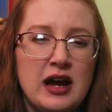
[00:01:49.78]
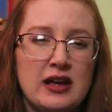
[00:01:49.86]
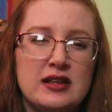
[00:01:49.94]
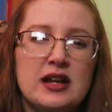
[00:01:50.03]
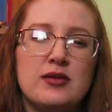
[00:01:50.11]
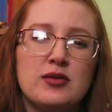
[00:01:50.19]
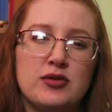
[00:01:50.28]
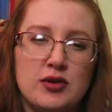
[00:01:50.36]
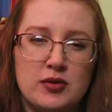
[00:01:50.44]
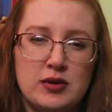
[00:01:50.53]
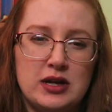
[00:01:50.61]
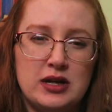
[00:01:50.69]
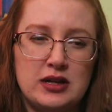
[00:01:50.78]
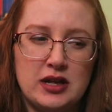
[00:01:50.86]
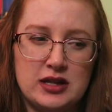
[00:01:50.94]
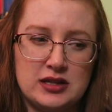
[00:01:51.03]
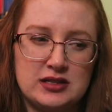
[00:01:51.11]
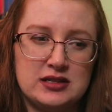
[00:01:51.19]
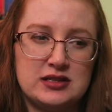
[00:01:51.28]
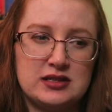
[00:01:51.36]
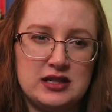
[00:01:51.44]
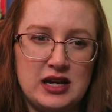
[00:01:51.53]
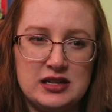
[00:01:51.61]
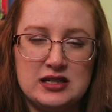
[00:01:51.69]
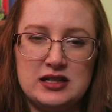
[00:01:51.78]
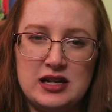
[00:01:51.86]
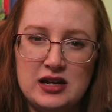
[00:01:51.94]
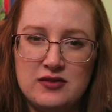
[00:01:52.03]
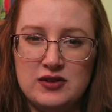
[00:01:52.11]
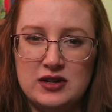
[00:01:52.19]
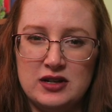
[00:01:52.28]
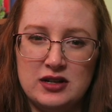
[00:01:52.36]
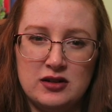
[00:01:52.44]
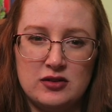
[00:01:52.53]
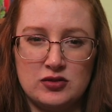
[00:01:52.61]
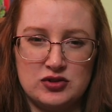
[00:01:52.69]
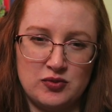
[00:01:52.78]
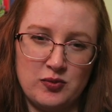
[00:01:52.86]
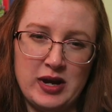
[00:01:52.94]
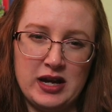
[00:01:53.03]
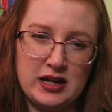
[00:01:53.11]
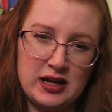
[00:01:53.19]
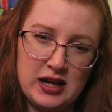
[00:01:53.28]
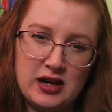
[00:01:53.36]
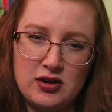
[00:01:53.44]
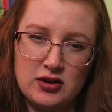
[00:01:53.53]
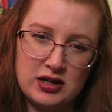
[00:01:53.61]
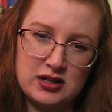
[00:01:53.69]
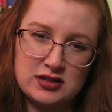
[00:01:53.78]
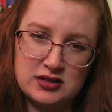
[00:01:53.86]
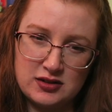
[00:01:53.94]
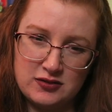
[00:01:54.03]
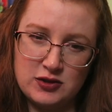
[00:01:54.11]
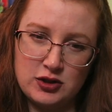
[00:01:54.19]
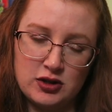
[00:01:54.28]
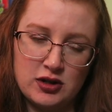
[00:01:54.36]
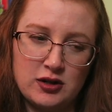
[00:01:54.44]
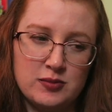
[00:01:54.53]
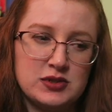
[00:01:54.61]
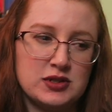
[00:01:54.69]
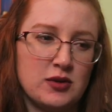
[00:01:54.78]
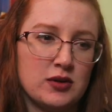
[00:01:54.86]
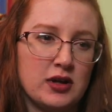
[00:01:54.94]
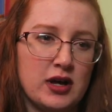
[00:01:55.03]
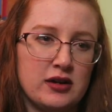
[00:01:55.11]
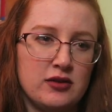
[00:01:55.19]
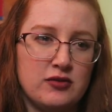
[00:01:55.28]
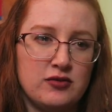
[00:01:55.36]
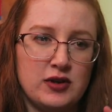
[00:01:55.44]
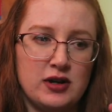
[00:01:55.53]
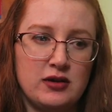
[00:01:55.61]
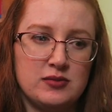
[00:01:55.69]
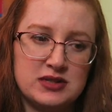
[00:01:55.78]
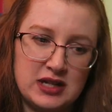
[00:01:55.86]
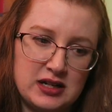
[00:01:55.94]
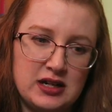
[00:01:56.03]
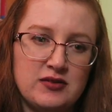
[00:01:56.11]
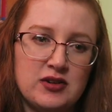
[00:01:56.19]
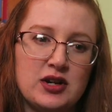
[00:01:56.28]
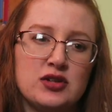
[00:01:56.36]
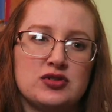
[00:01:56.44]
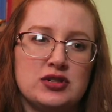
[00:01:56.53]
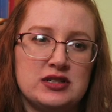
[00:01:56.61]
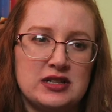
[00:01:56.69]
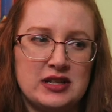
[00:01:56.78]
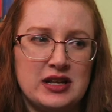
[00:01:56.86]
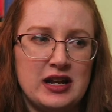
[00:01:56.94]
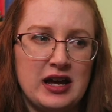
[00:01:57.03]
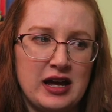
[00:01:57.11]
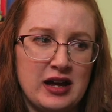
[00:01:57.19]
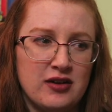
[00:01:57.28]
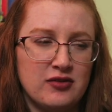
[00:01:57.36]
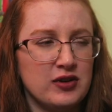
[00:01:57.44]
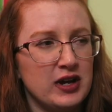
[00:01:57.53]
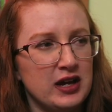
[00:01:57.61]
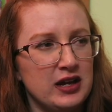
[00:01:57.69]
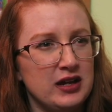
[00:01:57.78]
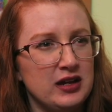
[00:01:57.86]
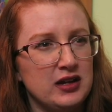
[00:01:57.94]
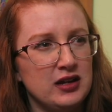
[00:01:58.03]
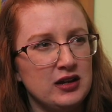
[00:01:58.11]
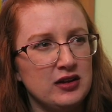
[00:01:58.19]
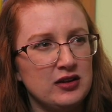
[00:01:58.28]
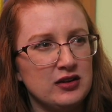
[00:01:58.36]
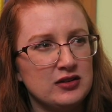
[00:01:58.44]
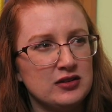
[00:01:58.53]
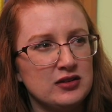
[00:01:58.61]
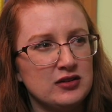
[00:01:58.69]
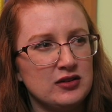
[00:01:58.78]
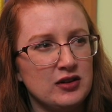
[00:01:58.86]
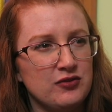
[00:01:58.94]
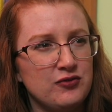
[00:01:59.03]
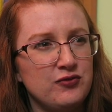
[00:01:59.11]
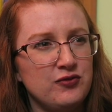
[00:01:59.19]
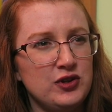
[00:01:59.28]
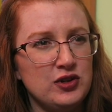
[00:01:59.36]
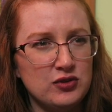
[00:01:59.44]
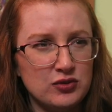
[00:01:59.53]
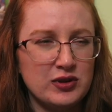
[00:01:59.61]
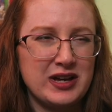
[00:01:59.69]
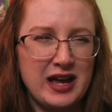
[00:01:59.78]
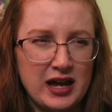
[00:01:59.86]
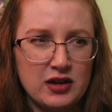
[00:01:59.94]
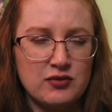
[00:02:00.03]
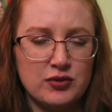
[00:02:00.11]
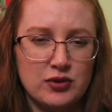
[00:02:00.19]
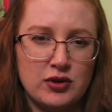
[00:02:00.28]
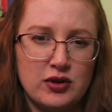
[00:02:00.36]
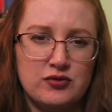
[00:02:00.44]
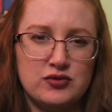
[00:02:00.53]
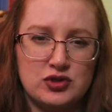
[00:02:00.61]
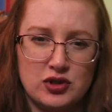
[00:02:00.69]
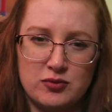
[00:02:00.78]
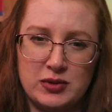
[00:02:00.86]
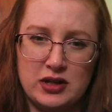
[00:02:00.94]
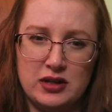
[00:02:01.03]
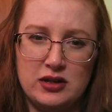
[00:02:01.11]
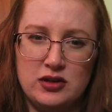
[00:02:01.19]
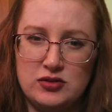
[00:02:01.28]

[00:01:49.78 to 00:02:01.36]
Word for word: And then I would throw in like the Scandinavian or Germanic areas of Europe, so a lot of um, Scandinavian countries, and then I have a, a few, like a handful of German